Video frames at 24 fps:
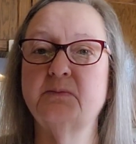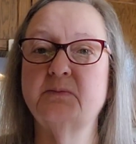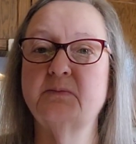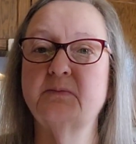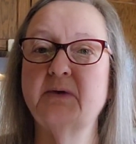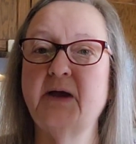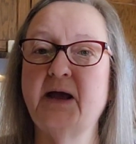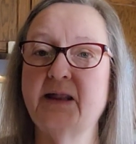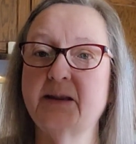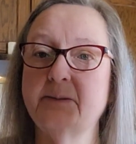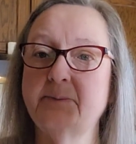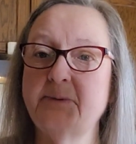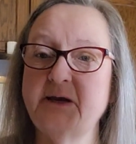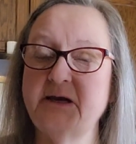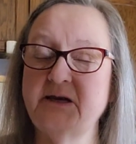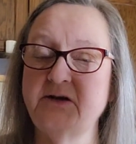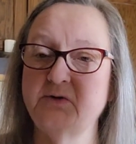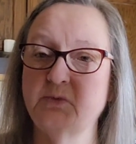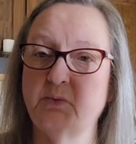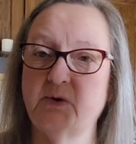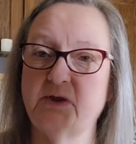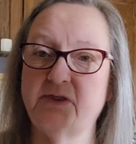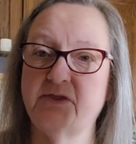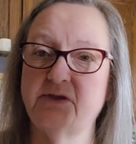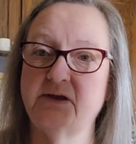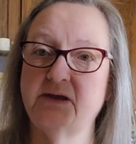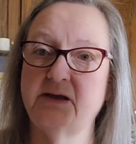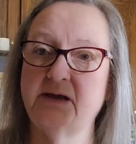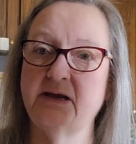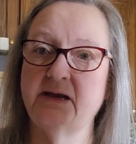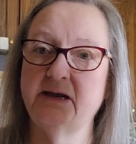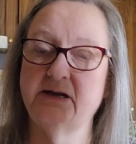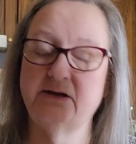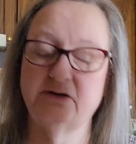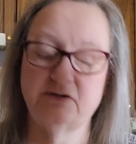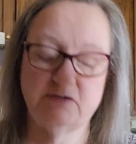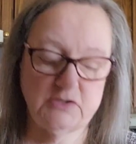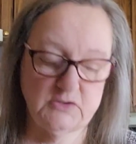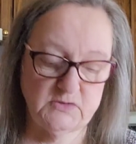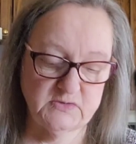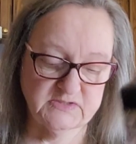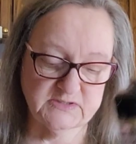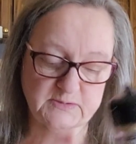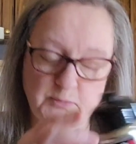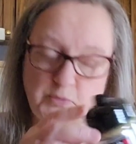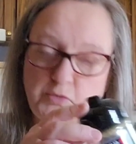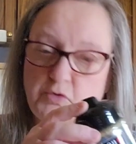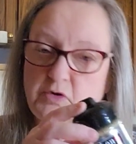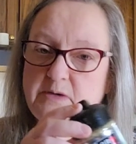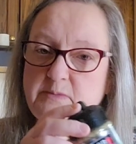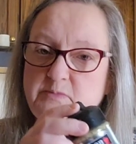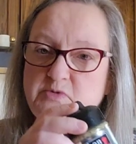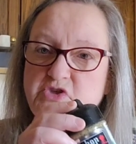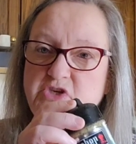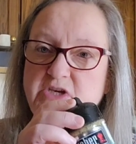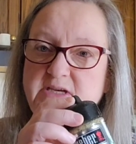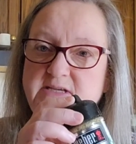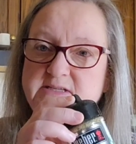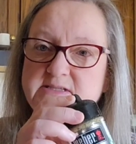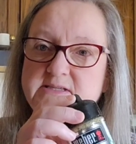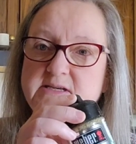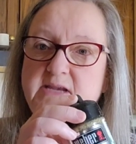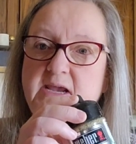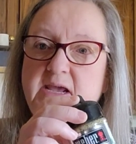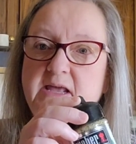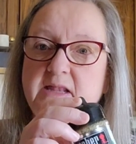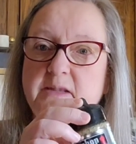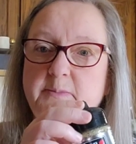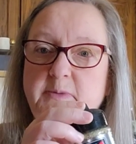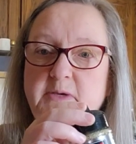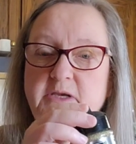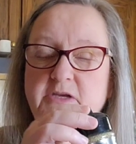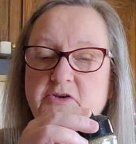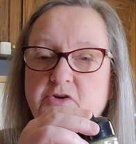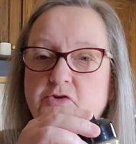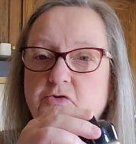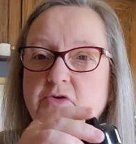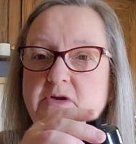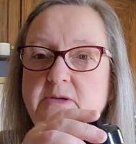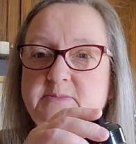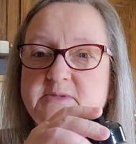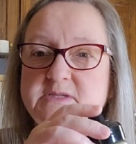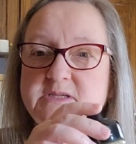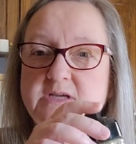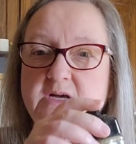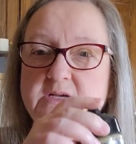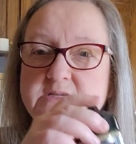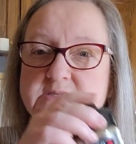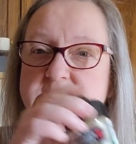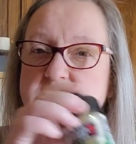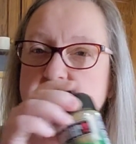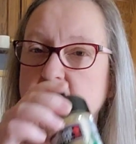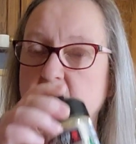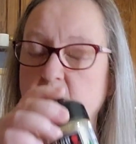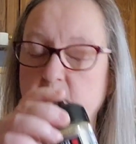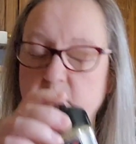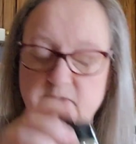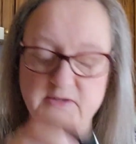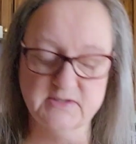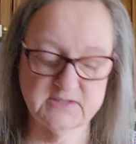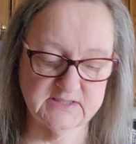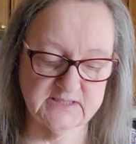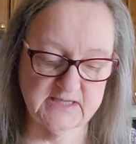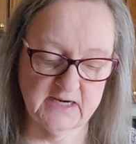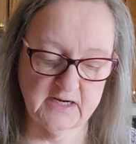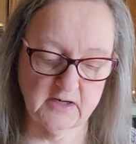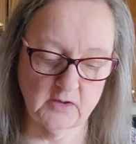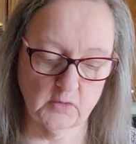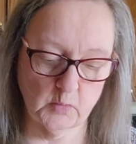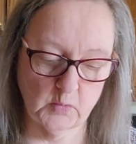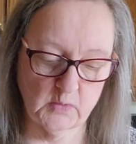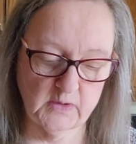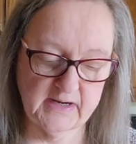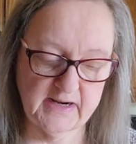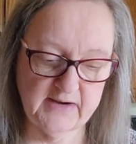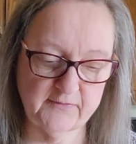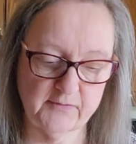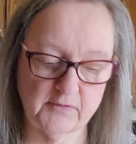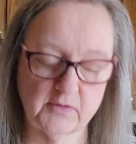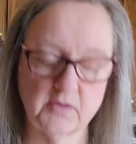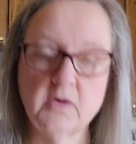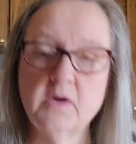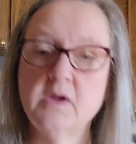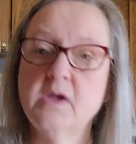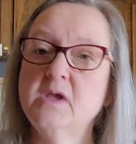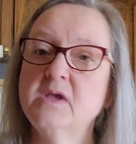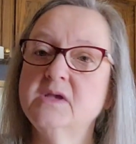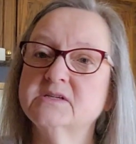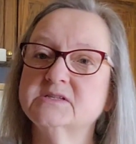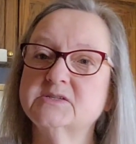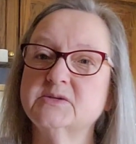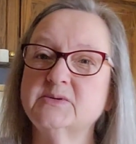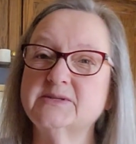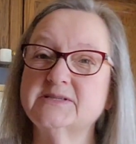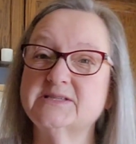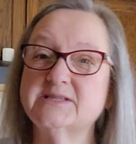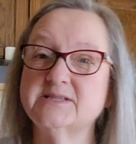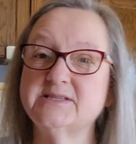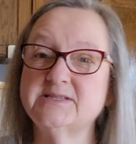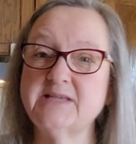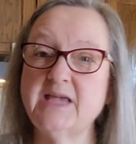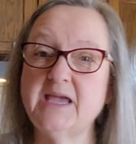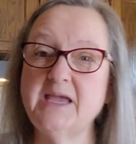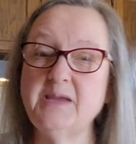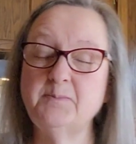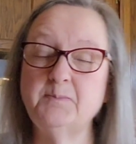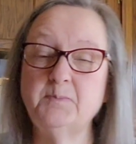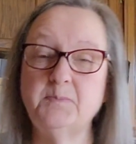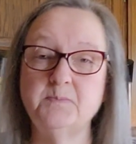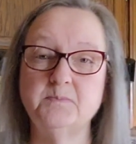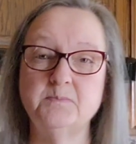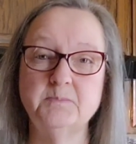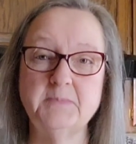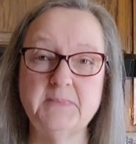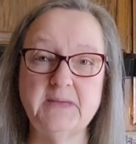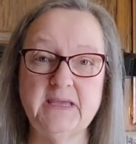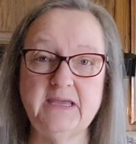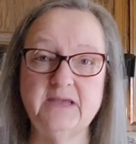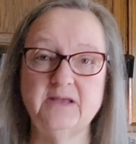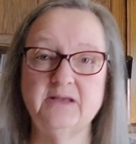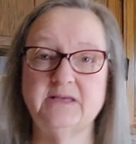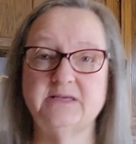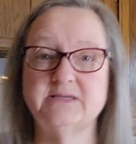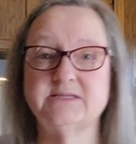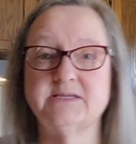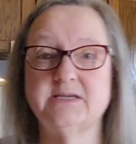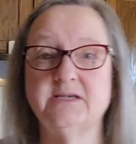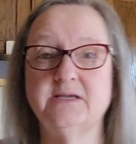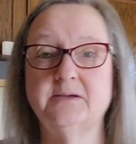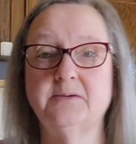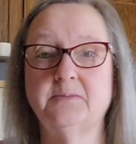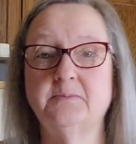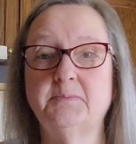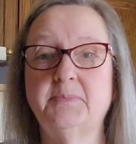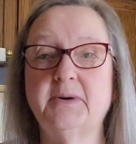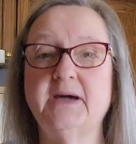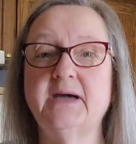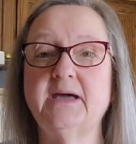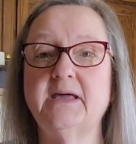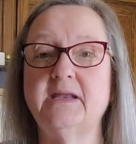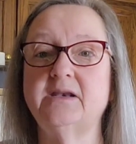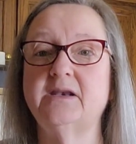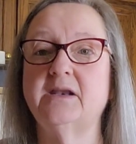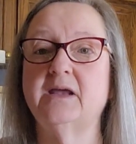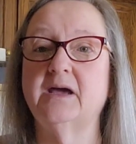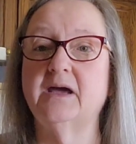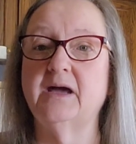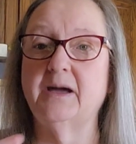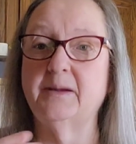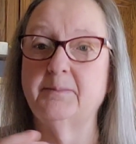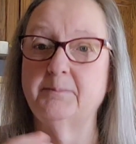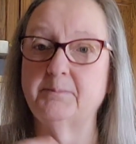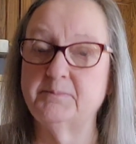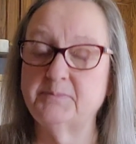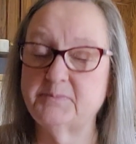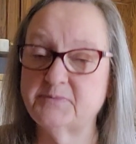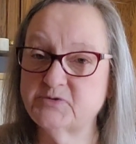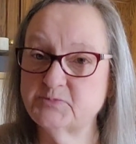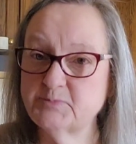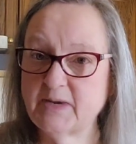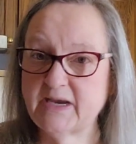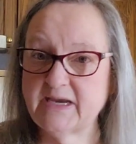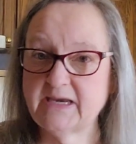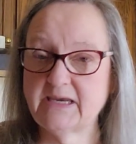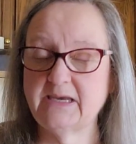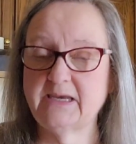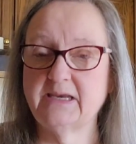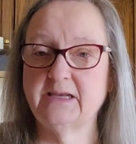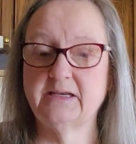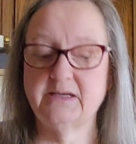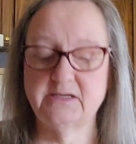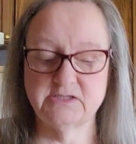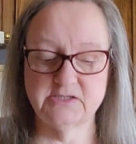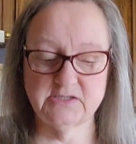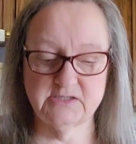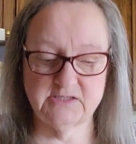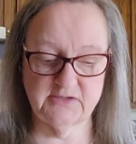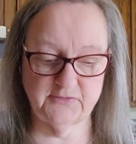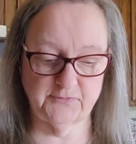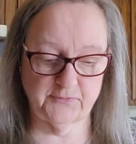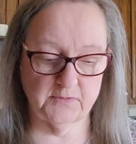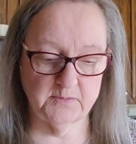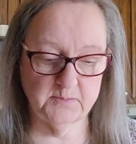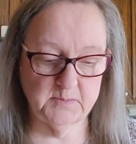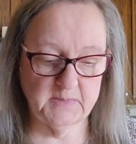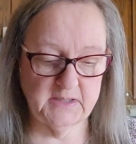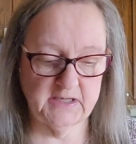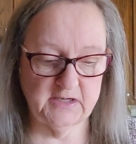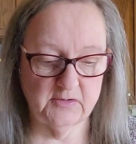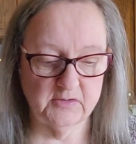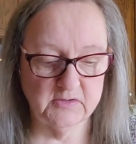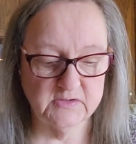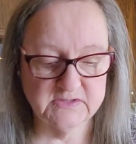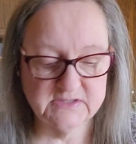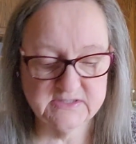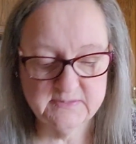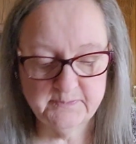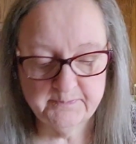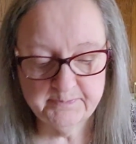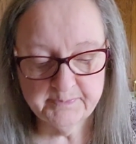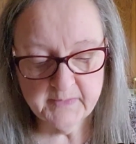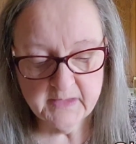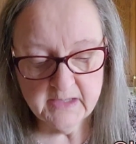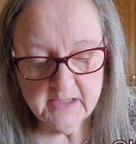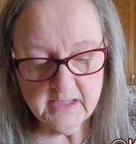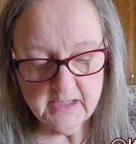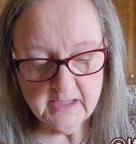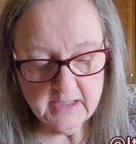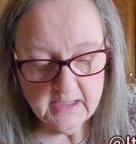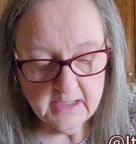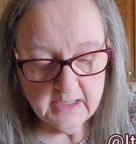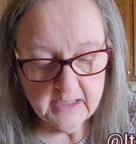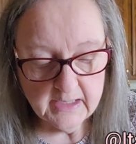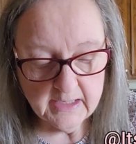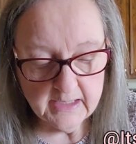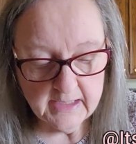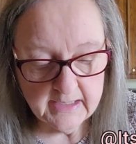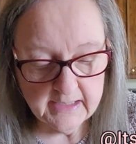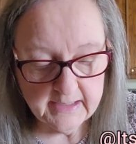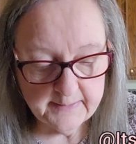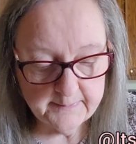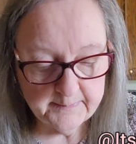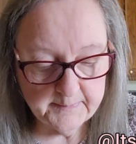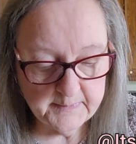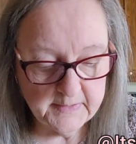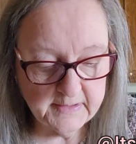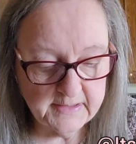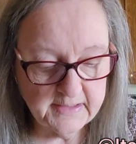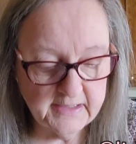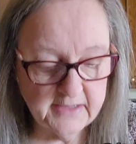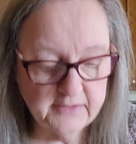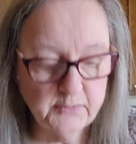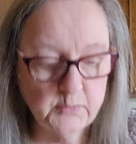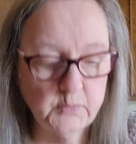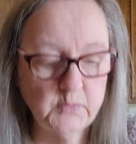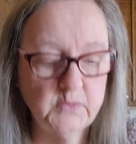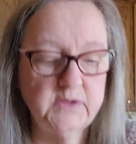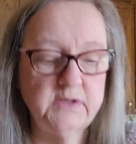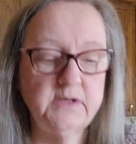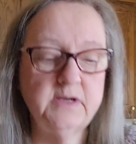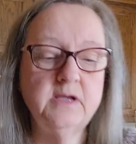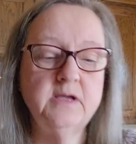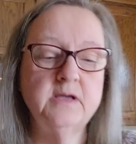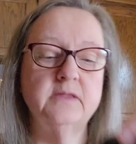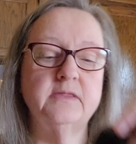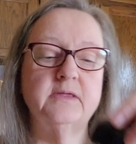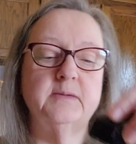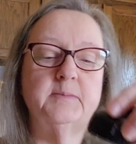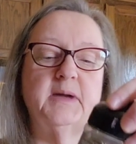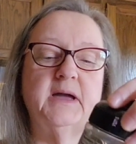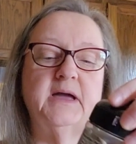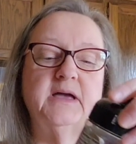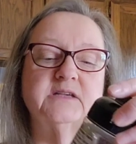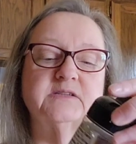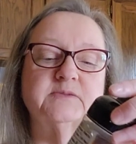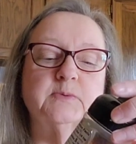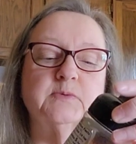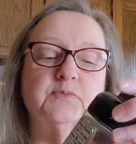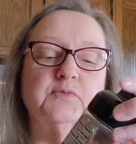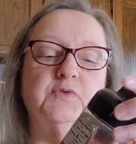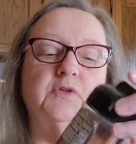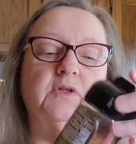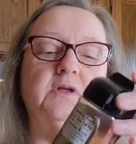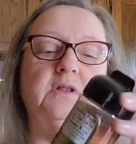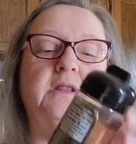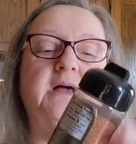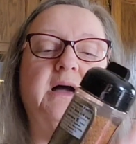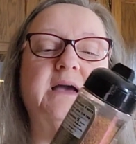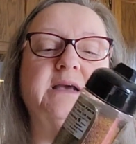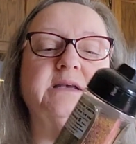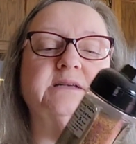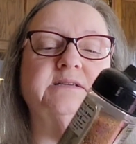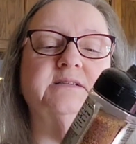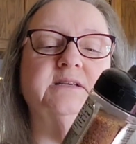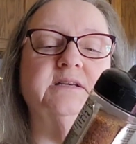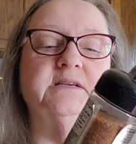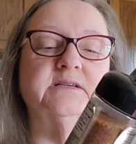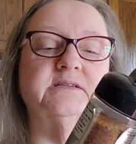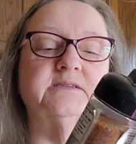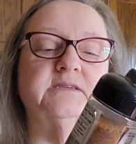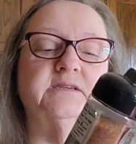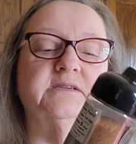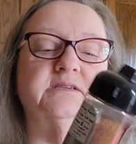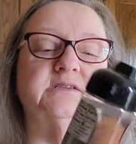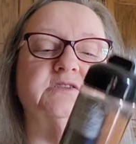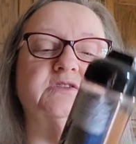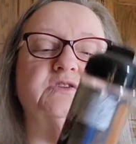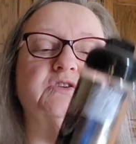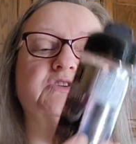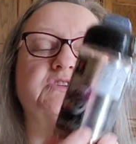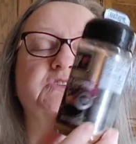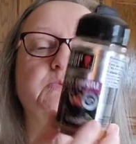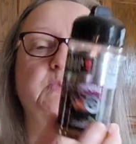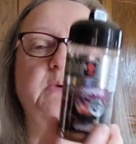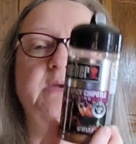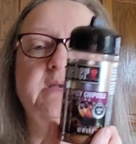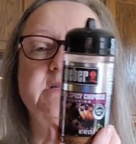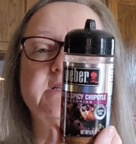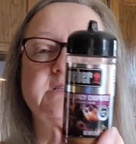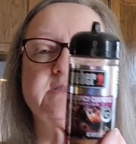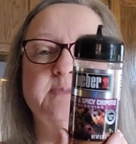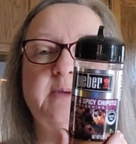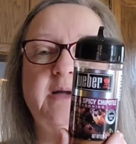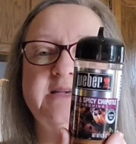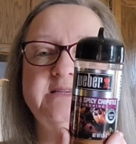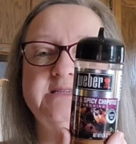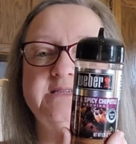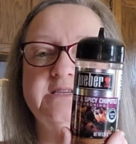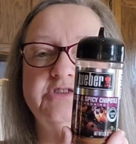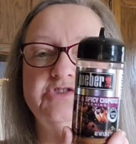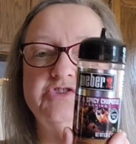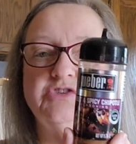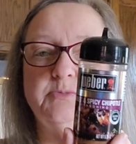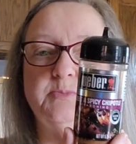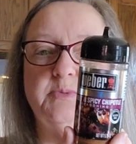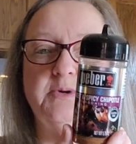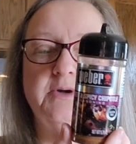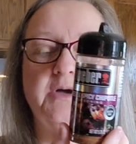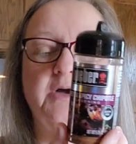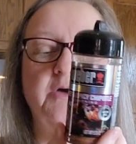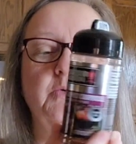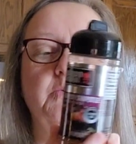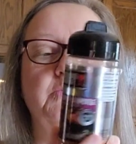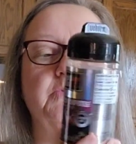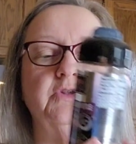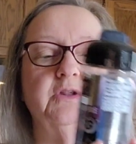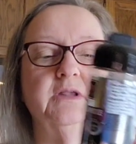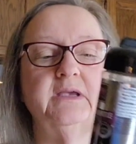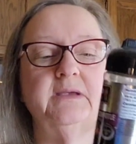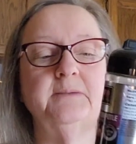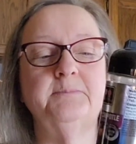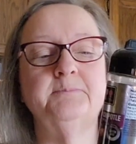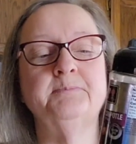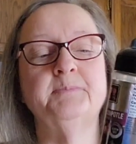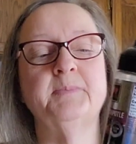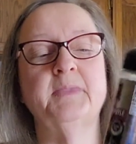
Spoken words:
jalapeno with it and do some cream cheese and jalapeno cream sauce to go with the steak or whatever. So it's the same meat, but I'm making it into different meals. Another one that my husband really likes is this sweet and spicy chipotle.